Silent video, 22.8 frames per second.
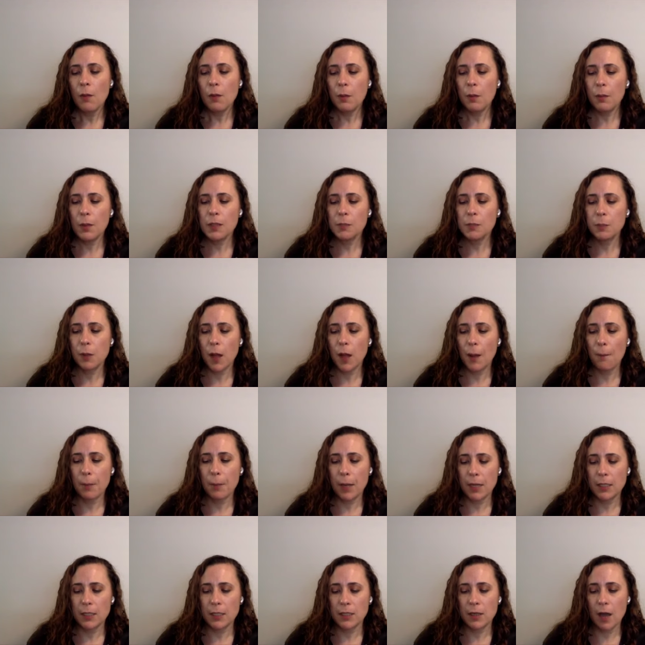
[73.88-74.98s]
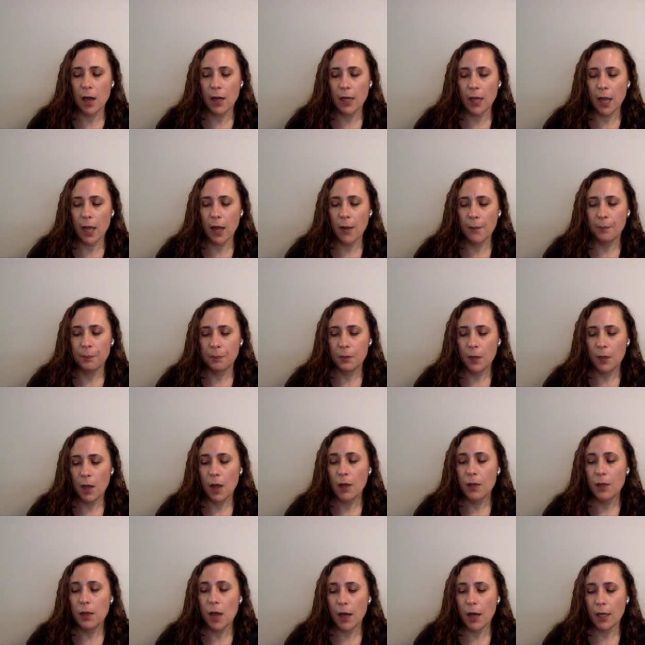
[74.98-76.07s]
But Miss Plum picked Nadia.
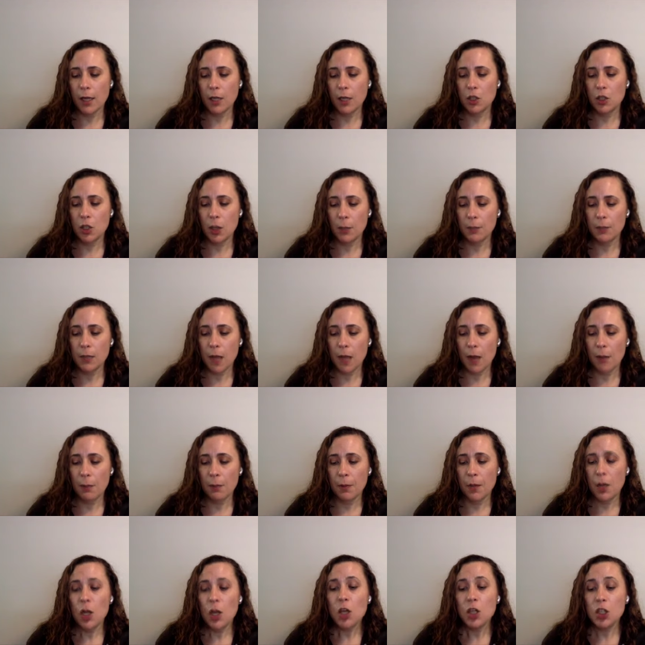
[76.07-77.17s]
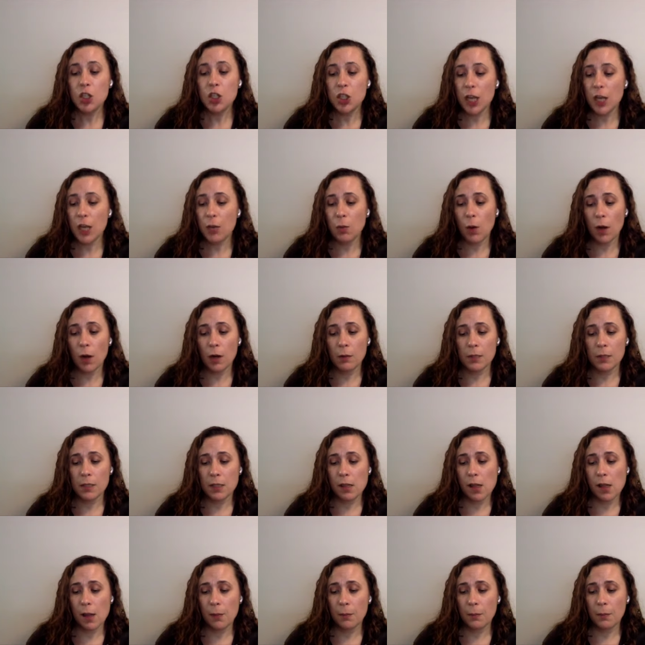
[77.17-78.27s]
Nadia jumped up. She had wanted Miss
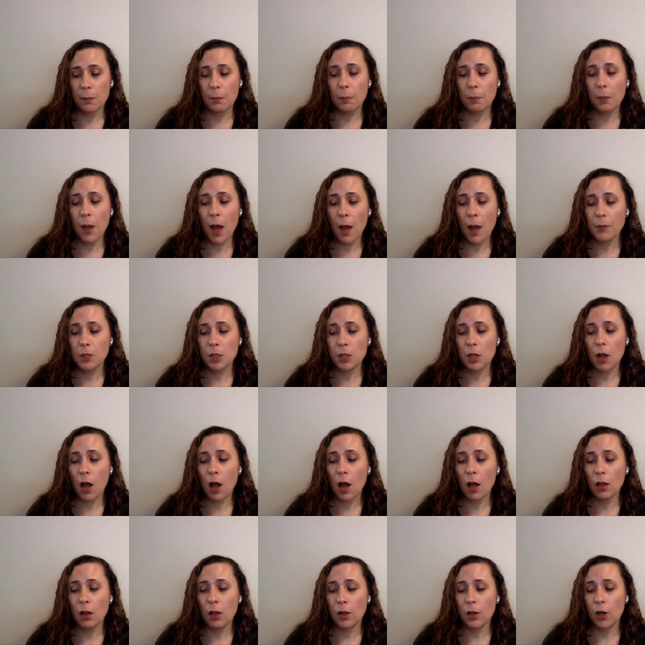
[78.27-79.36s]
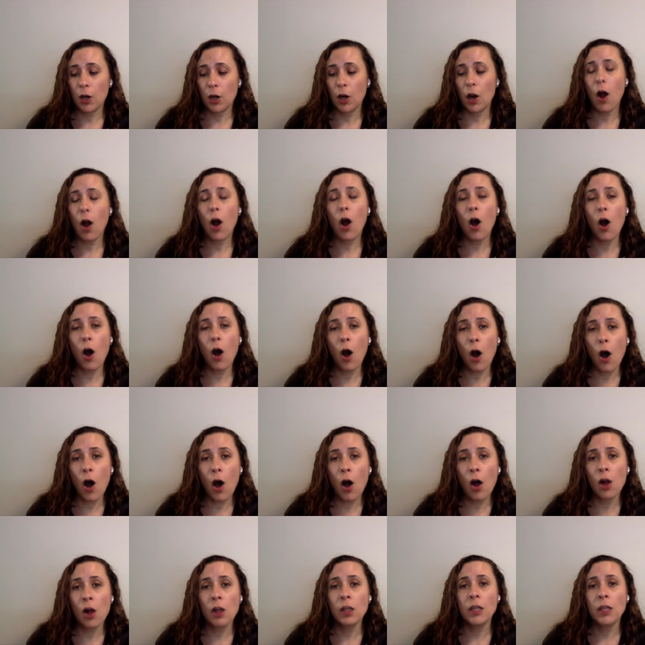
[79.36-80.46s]
Plum, Plum to call on her
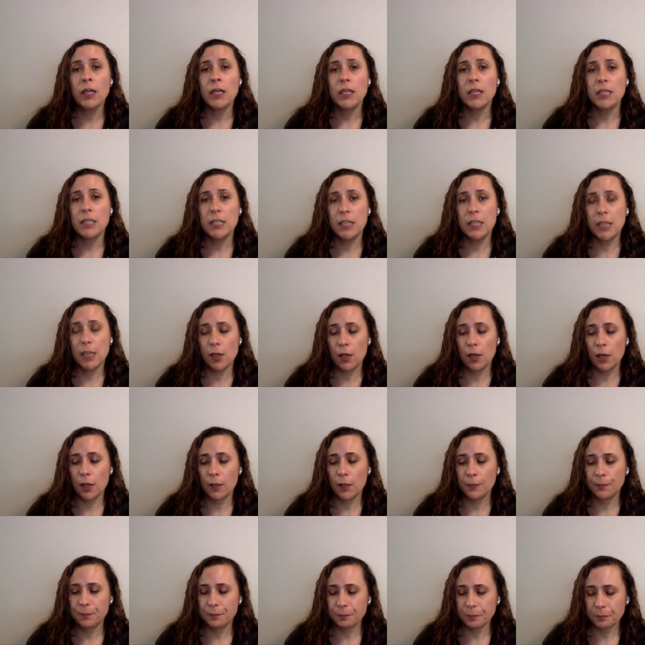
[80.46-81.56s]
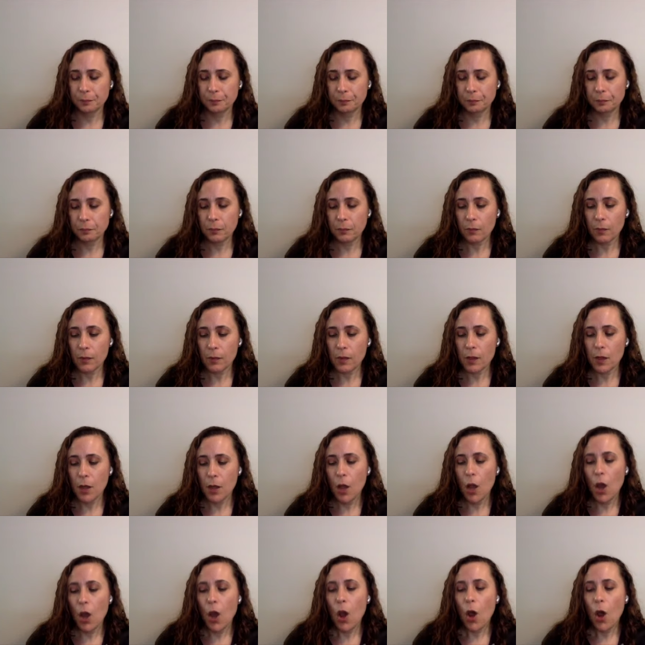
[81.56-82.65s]
all year.
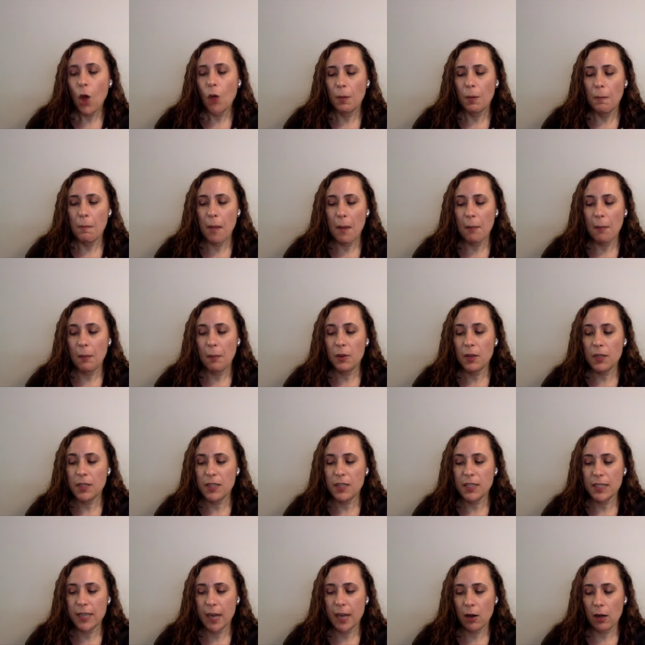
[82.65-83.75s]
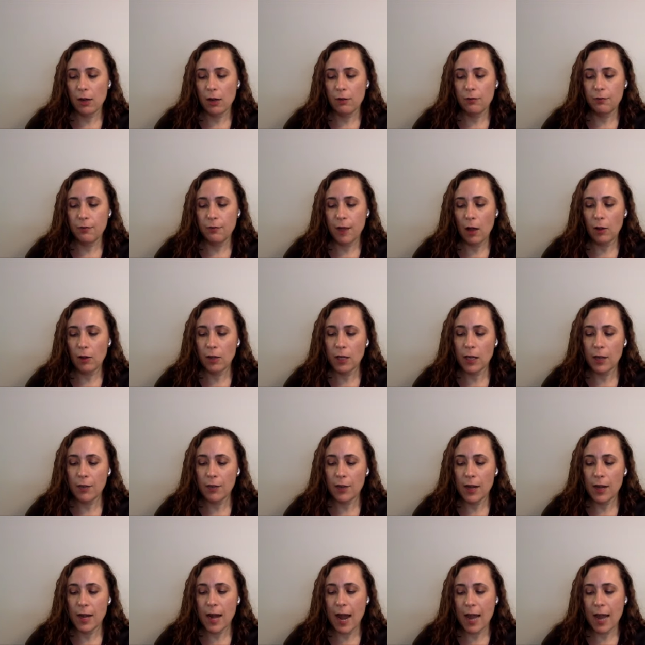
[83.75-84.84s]
Remember the scary falcon and
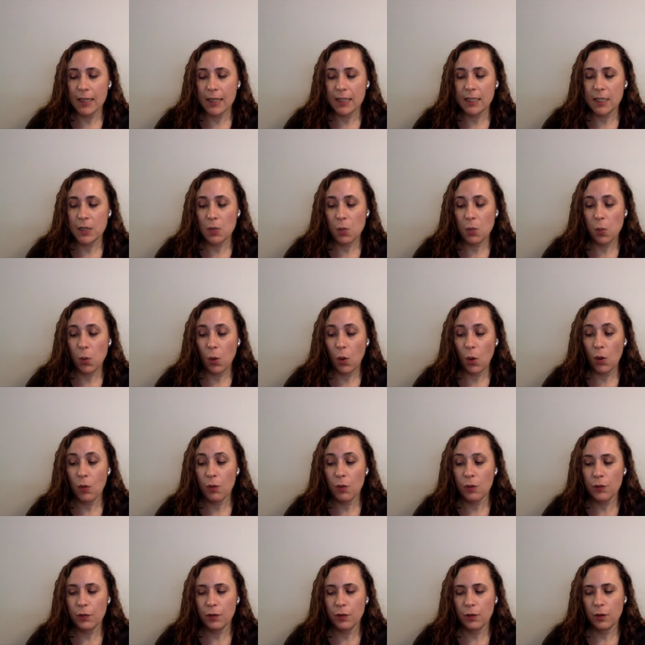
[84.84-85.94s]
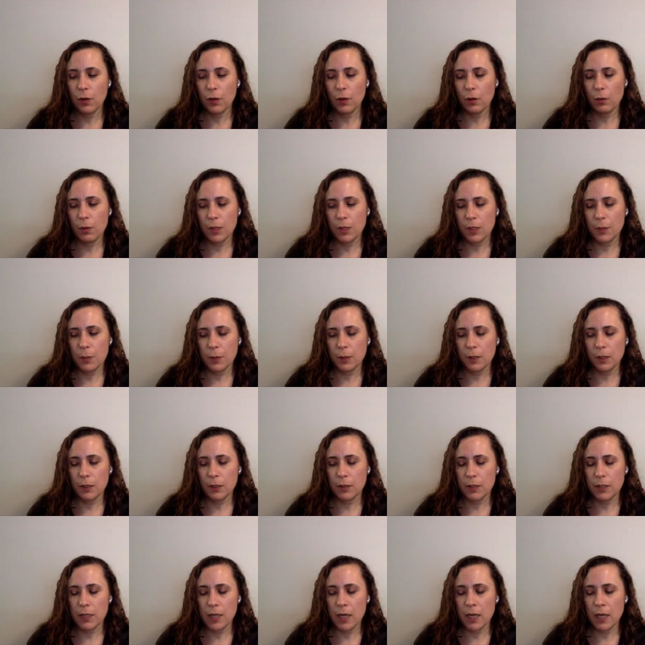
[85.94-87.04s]
the nasty wolf? whispered
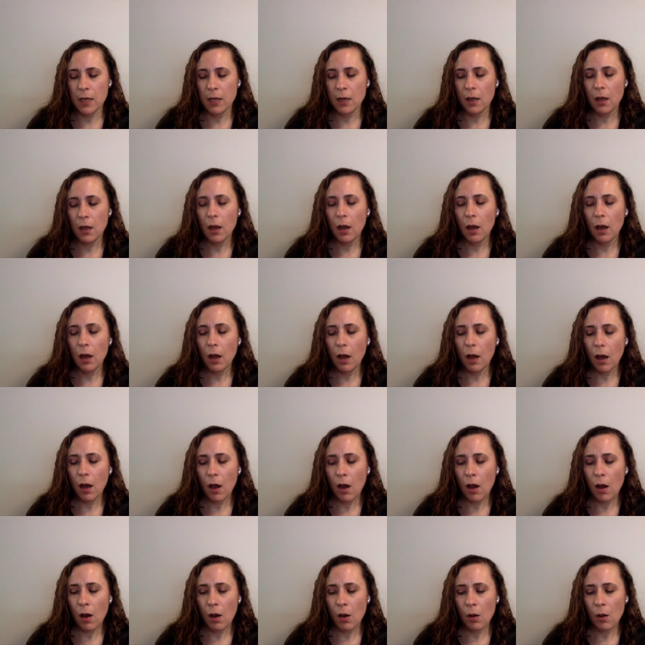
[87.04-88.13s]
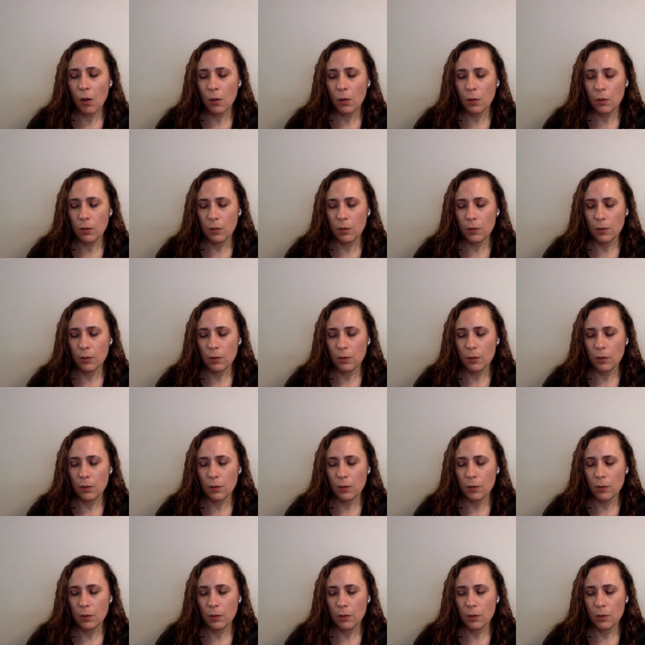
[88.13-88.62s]
Lucy. Oh.